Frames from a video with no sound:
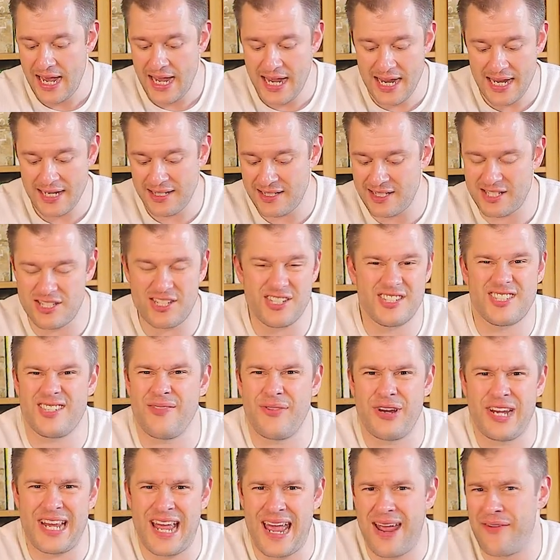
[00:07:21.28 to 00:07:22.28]
It's just
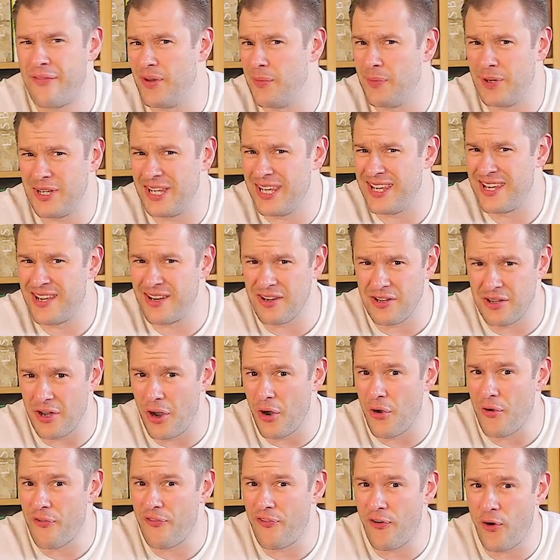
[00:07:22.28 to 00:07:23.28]
something that everybody can
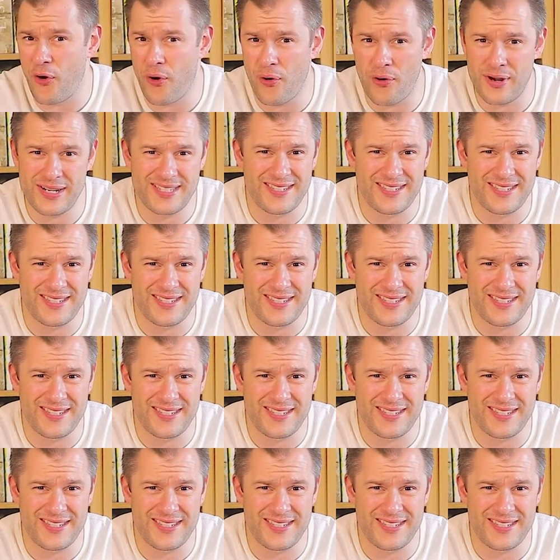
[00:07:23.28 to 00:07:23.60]
go for.